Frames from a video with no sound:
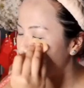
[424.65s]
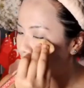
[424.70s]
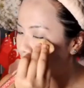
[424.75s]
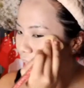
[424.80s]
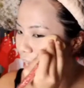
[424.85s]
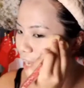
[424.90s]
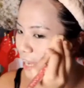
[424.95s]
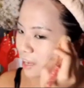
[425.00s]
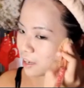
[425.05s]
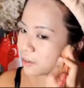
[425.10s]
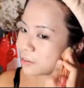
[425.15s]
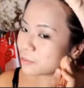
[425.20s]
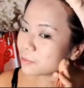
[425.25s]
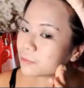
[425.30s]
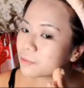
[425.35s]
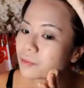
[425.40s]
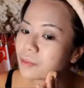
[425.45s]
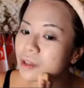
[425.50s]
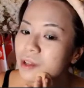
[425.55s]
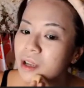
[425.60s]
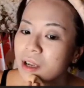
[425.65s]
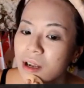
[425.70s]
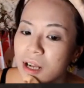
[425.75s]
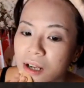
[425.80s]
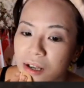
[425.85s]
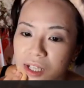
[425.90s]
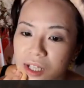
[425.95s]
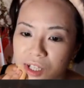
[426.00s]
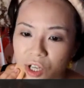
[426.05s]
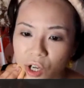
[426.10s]
Okay,
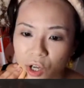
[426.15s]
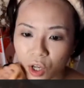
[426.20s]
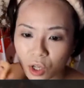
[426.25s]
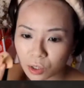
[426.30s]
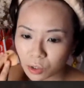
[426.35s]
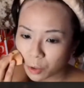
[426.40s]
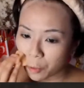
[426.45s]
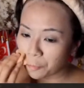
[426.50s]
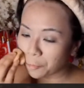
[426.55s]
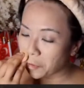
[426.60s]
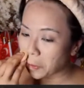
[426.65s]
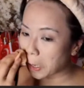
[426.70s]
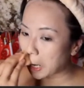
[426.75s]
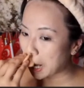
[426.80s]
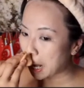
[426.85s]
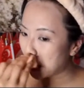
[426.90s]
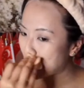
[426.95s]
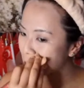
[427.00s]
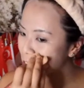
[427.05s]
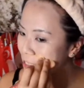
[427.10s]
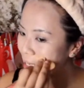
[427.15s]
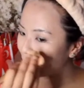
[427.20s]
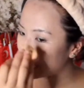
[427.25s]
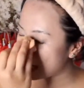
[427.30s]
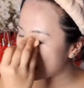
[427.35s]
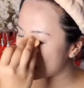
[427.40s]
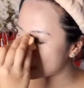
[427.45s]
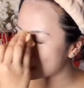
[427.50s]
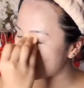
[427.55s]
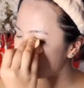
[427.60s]
so do follow us, like
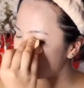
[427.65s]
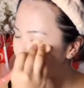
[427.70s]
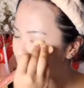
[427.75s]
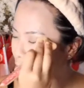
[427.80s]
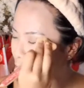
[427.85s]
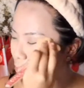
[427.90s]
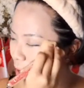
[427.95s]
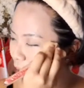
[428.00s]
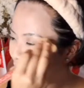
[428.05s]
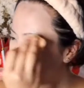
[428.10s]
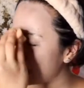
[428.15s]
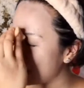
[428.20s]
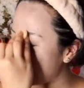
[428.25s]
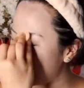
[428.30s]
us, and subscribe.